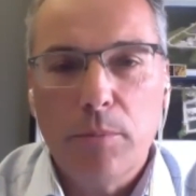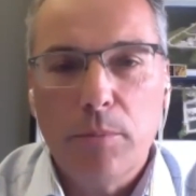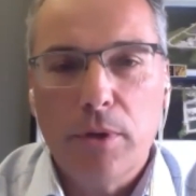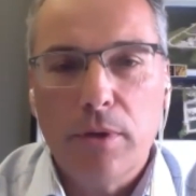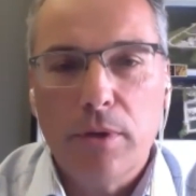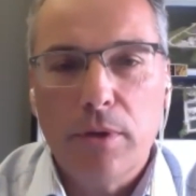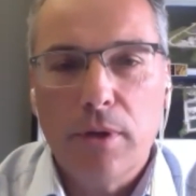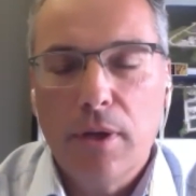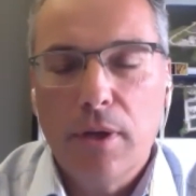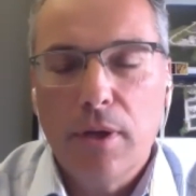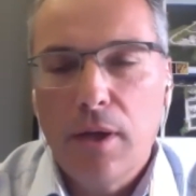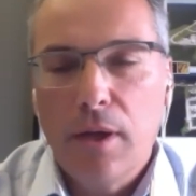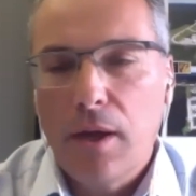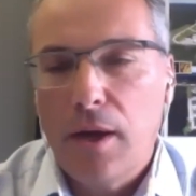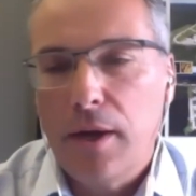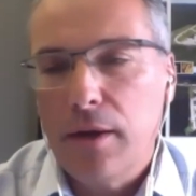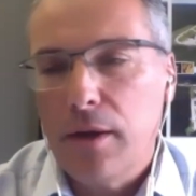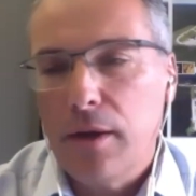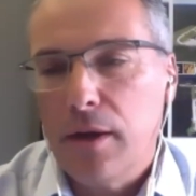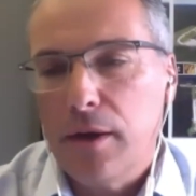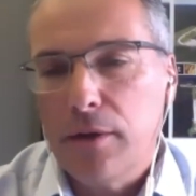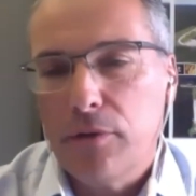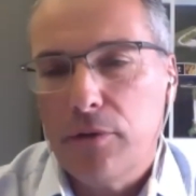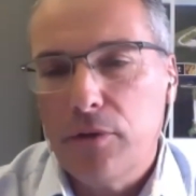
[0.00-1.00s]
but
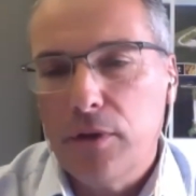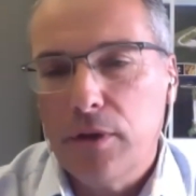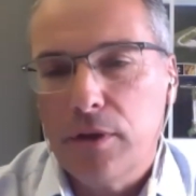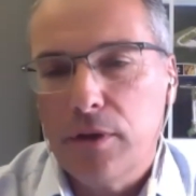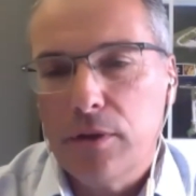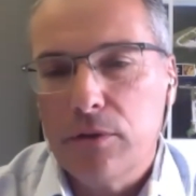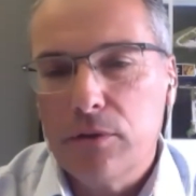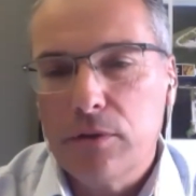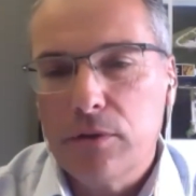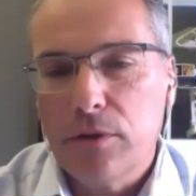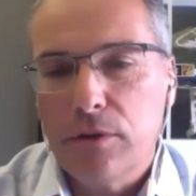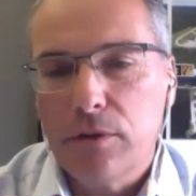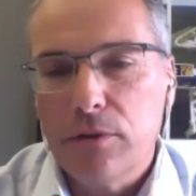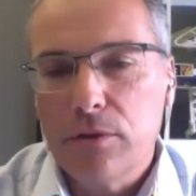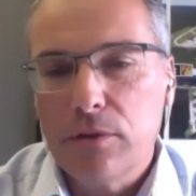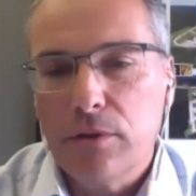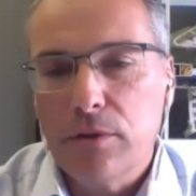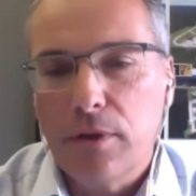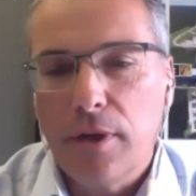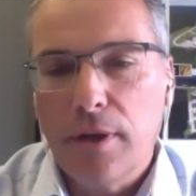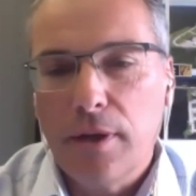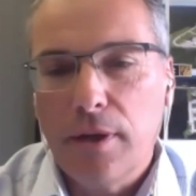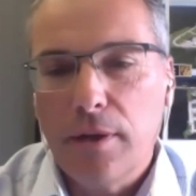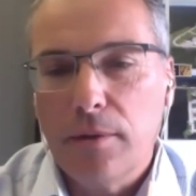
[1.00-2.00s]
I think it's going to
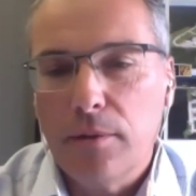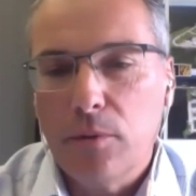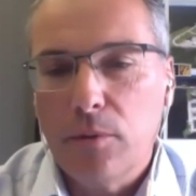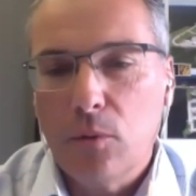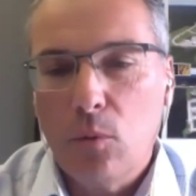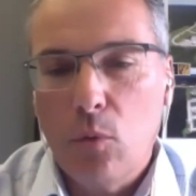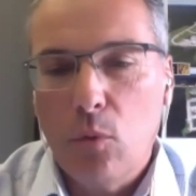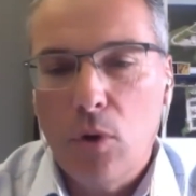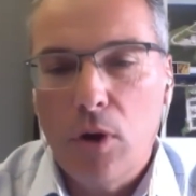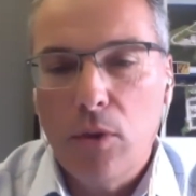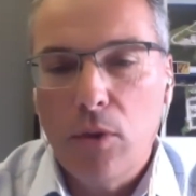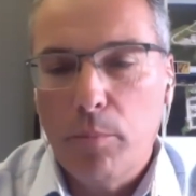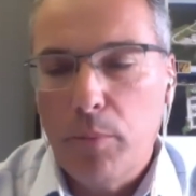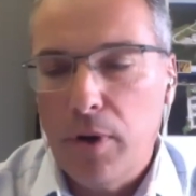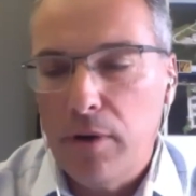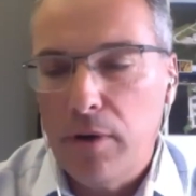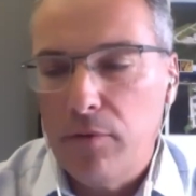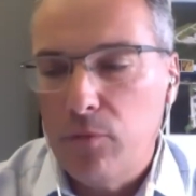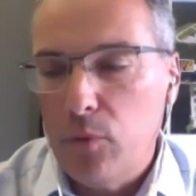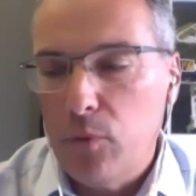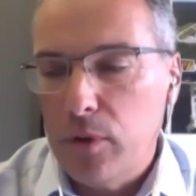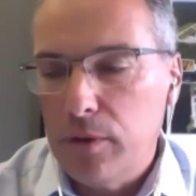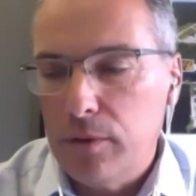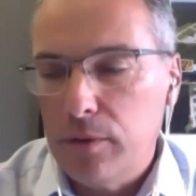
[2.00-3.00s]
stay well
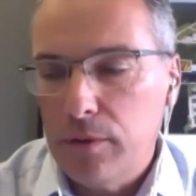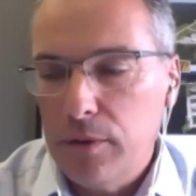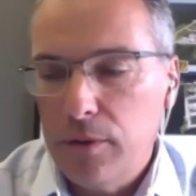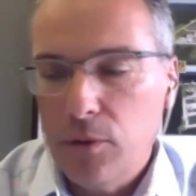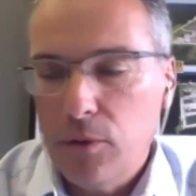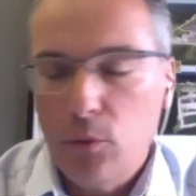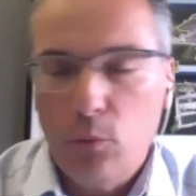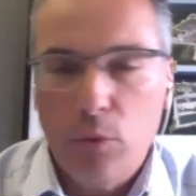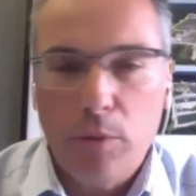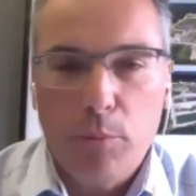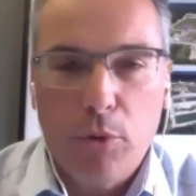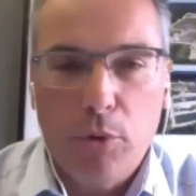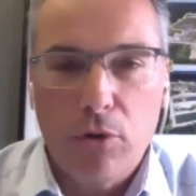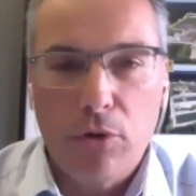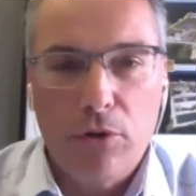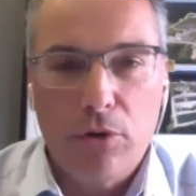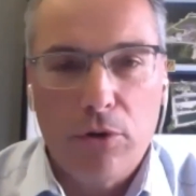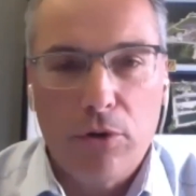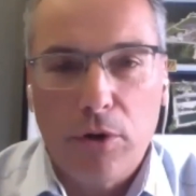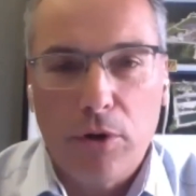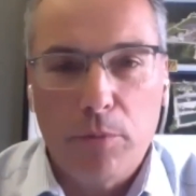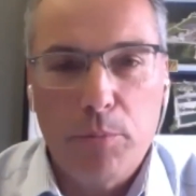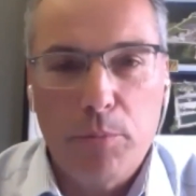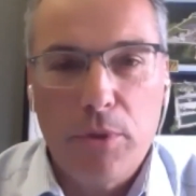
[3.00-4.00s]
above what we put out
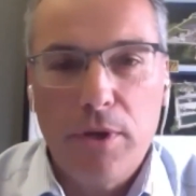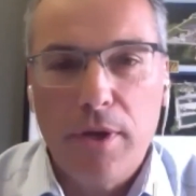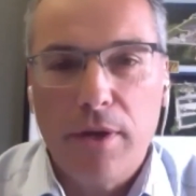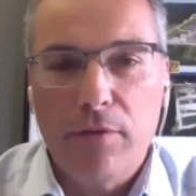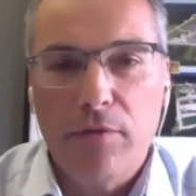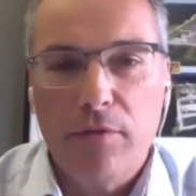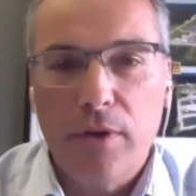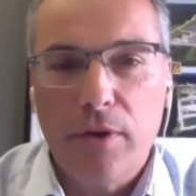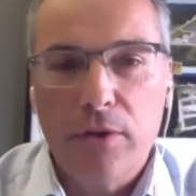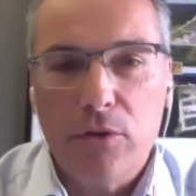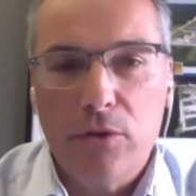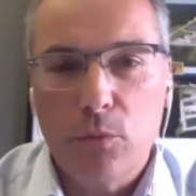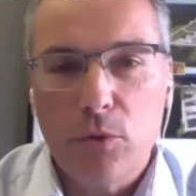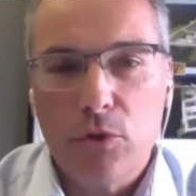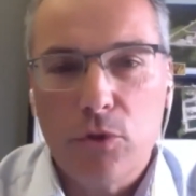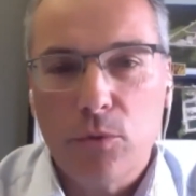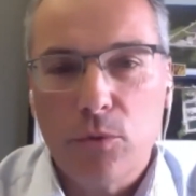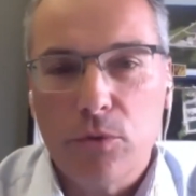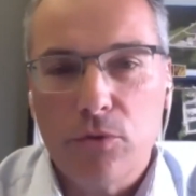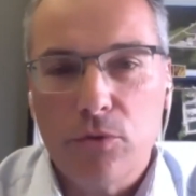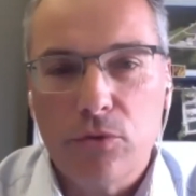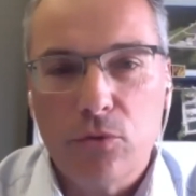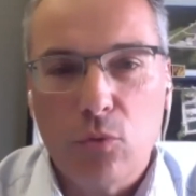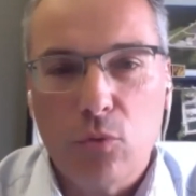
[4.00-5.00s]
in our PFS, which
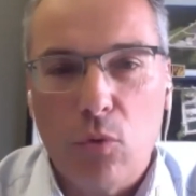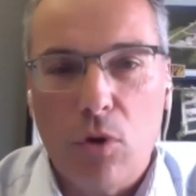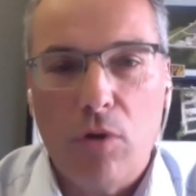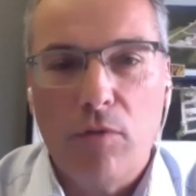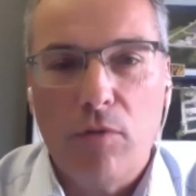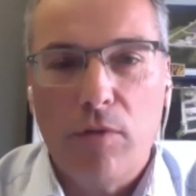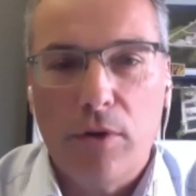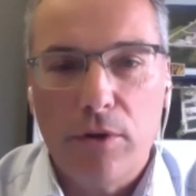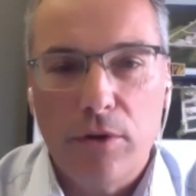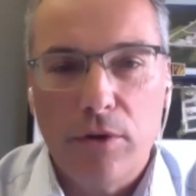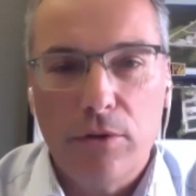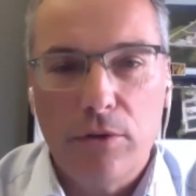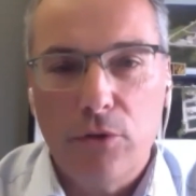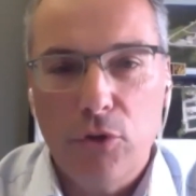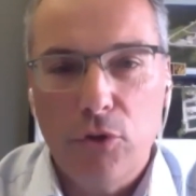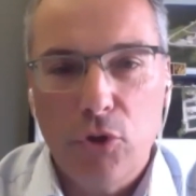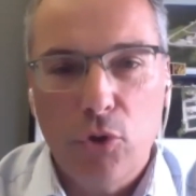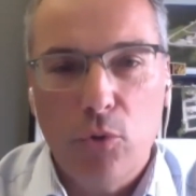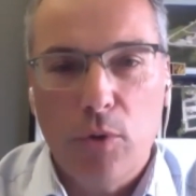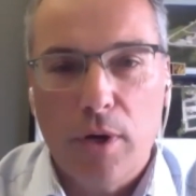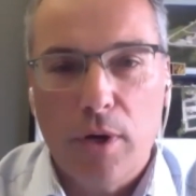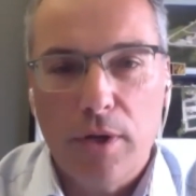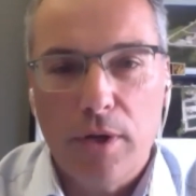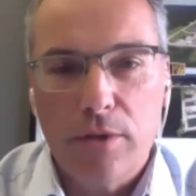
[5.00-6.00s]
was 1200
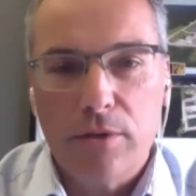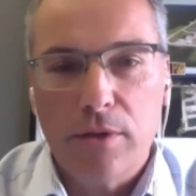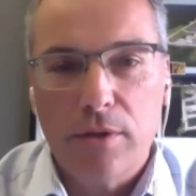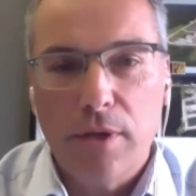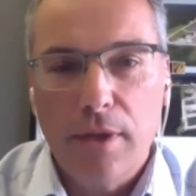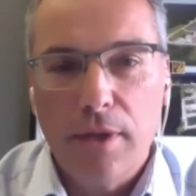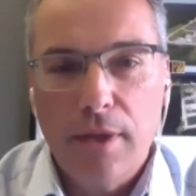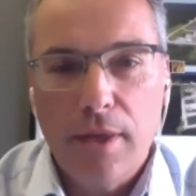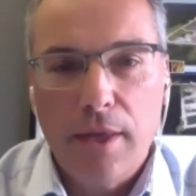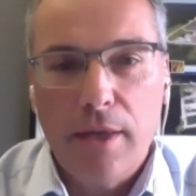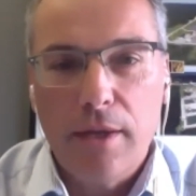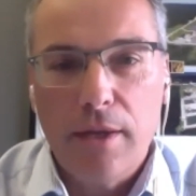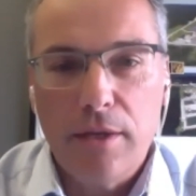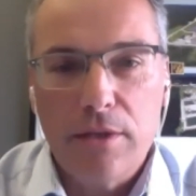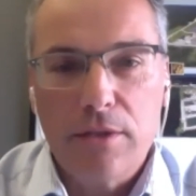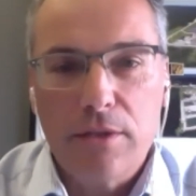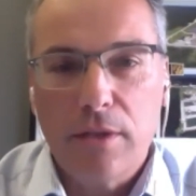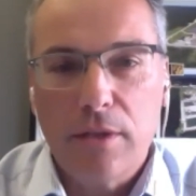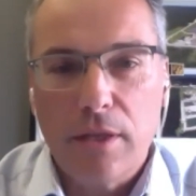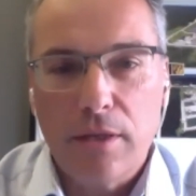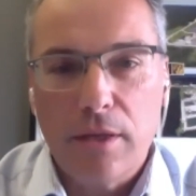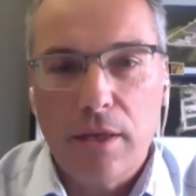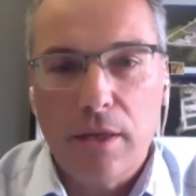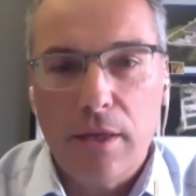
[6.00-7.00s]
US.
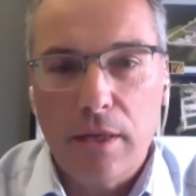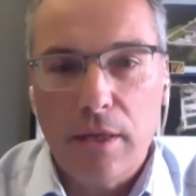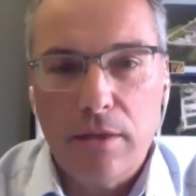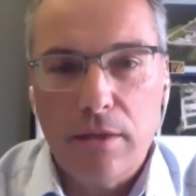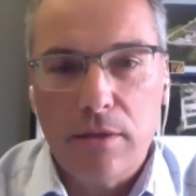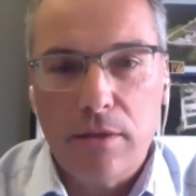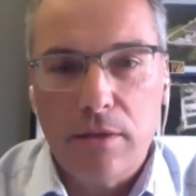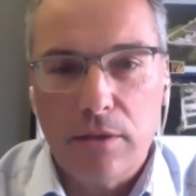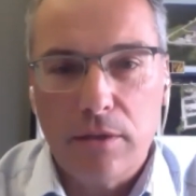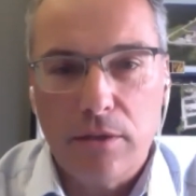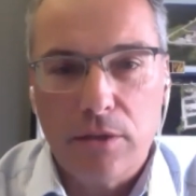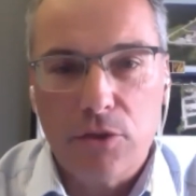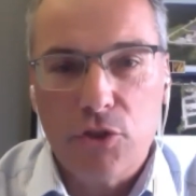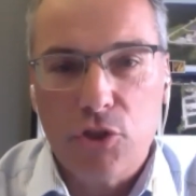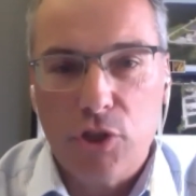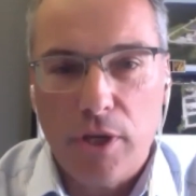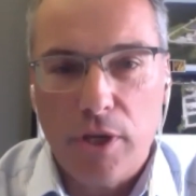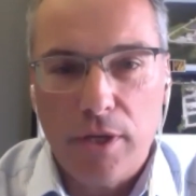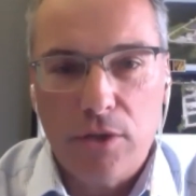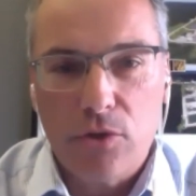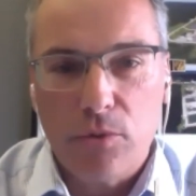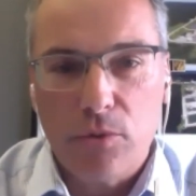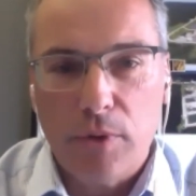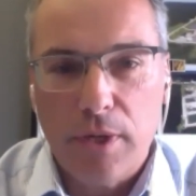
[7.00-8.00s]
80 cent
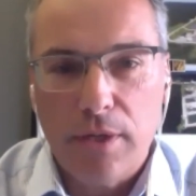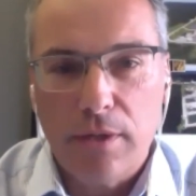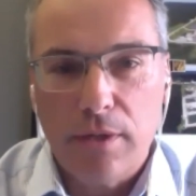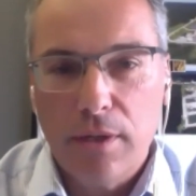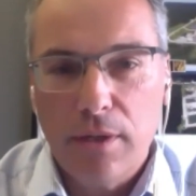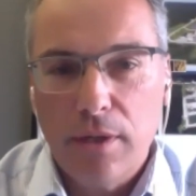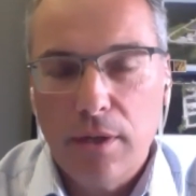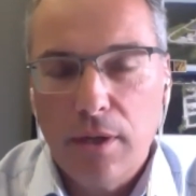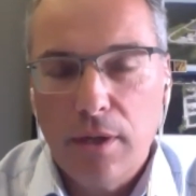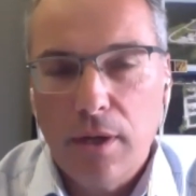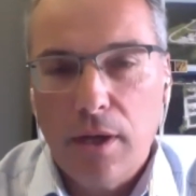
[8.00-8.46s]
exchange rate.